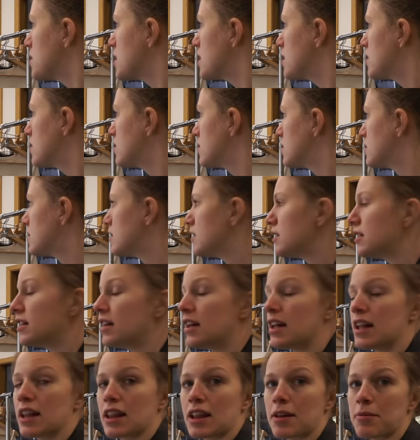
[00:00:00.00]
me
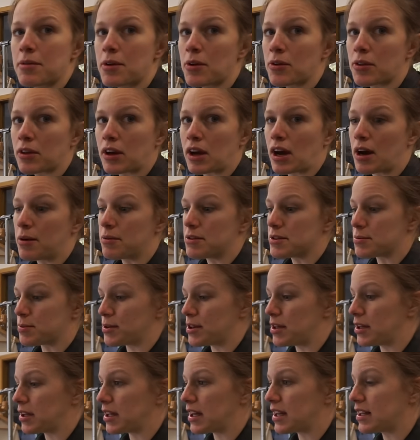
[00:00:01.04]
let me know in the comments
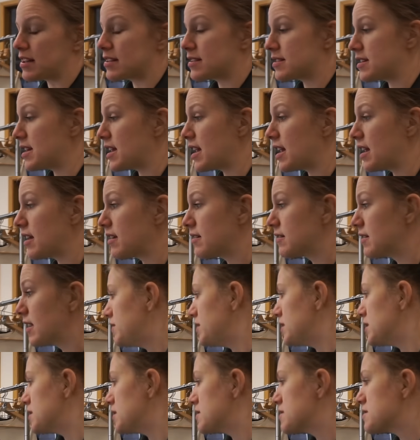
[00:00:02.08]
what you liked seeing.
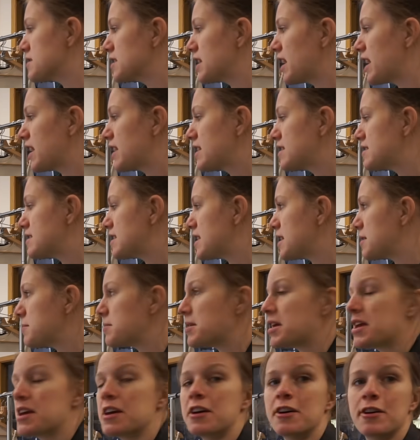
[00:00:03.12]
If you just like seeing me